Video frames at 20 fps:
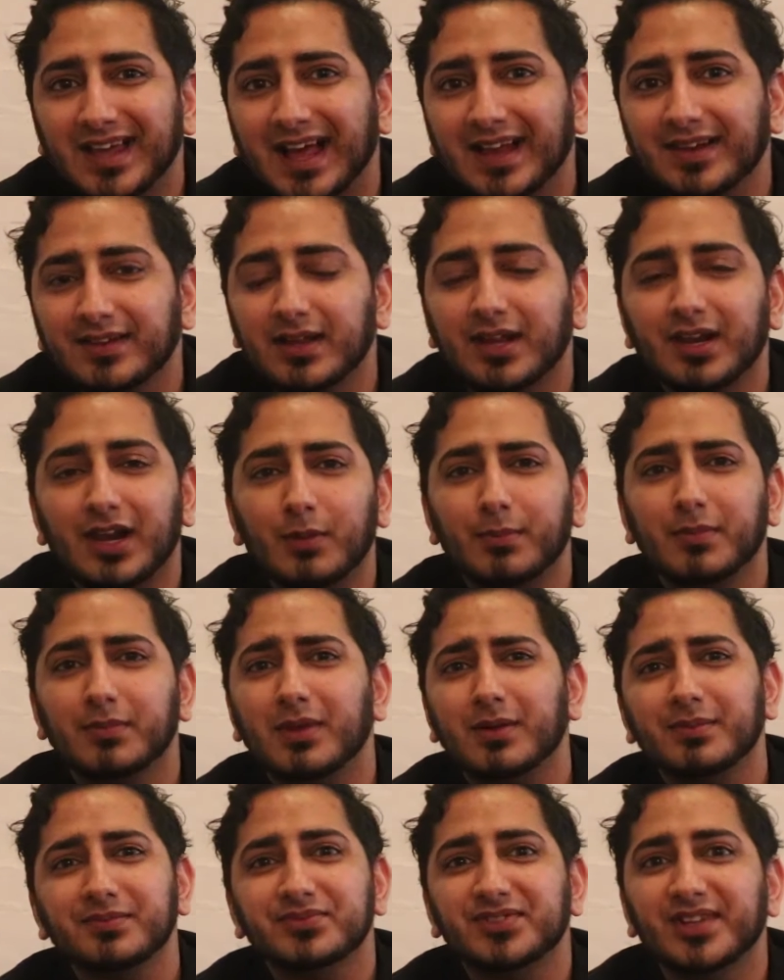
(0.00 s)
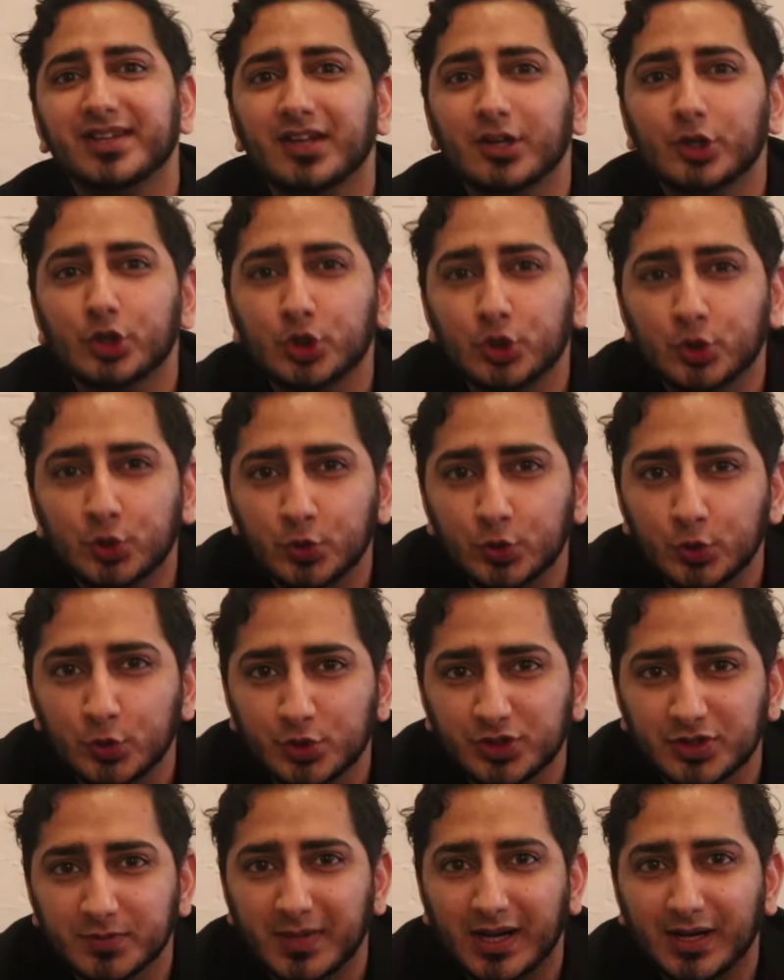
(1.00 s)
And I'm not saying a
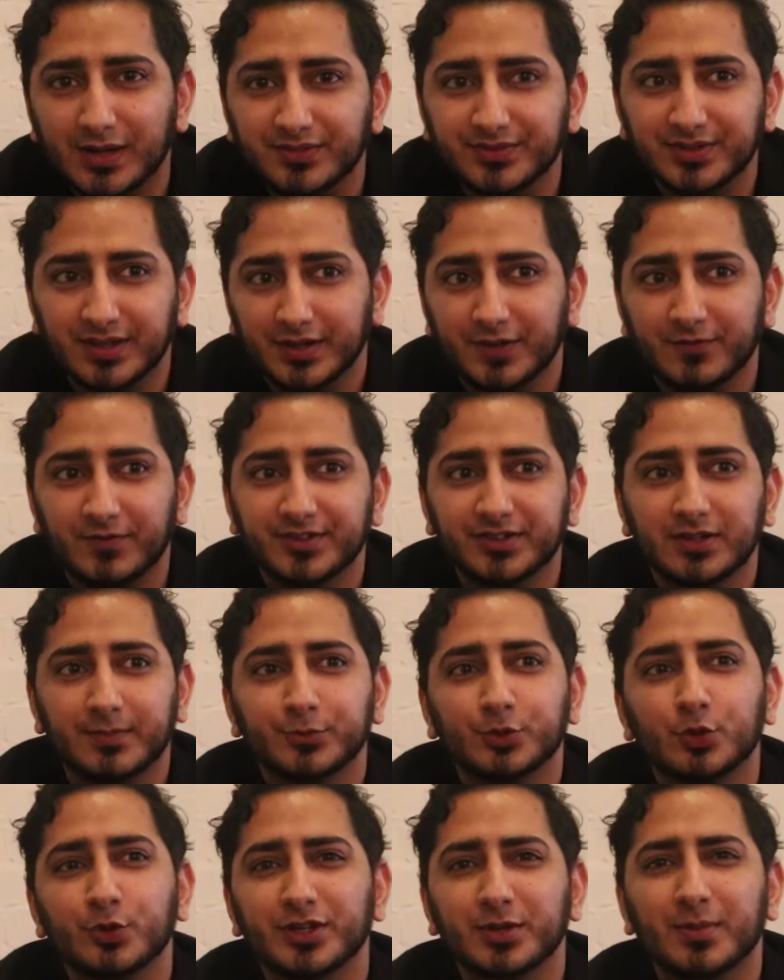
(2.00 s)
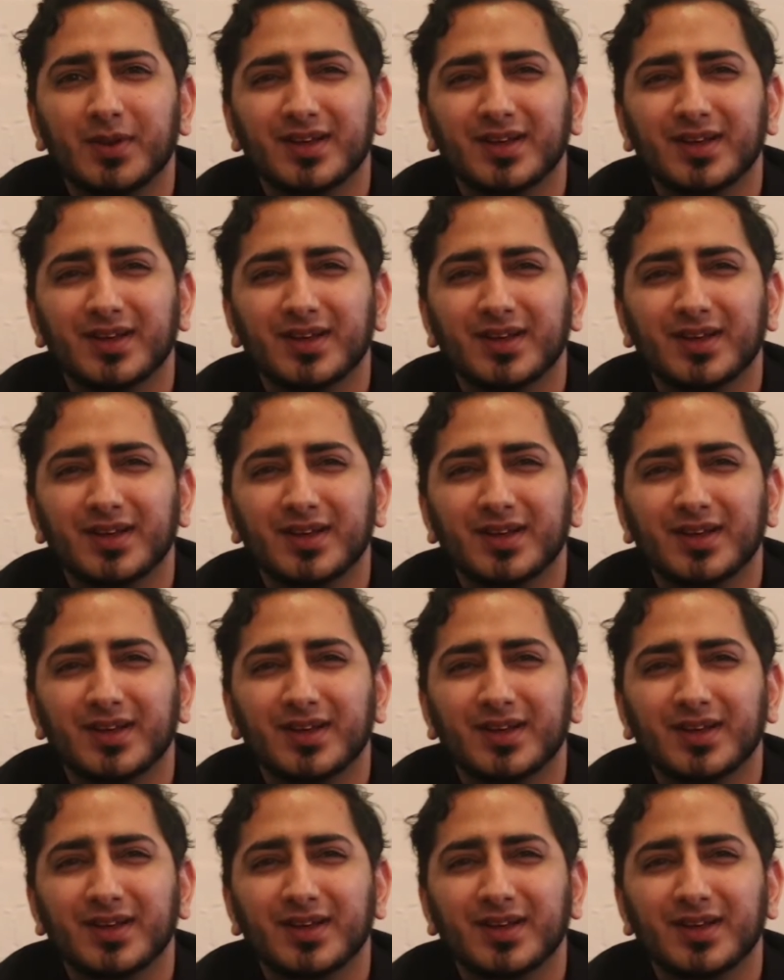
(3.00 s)
huge amount of sacrifice, I'm talking